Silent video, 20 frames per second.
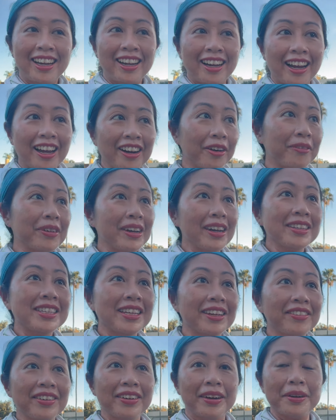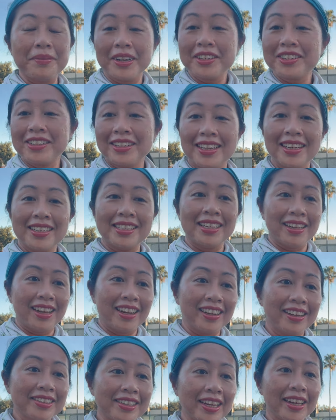I know we didn't see very much of Disneyland
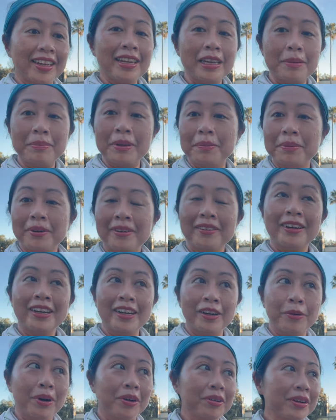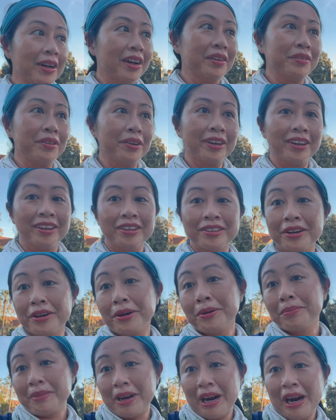because they keep it pretty well covered because, you
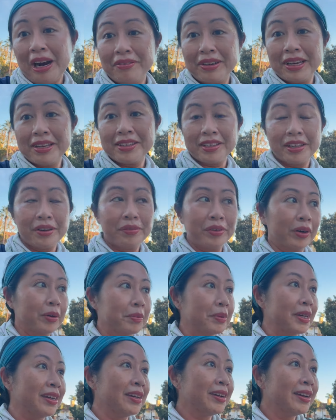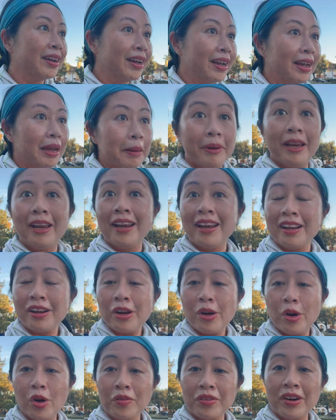know, obviously if you're going to be paying
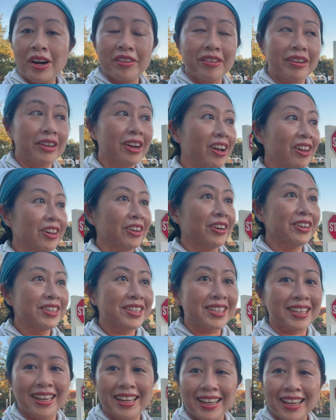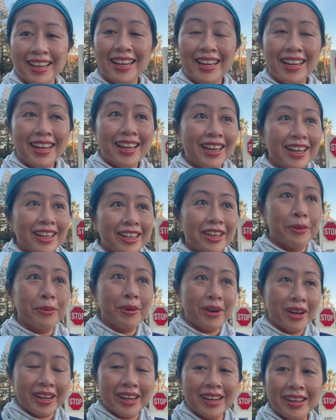over $100, you
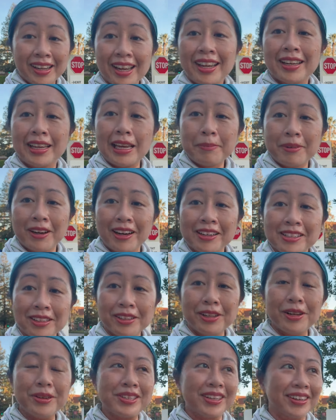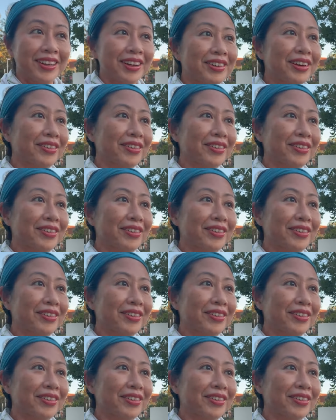want to keep it exclusive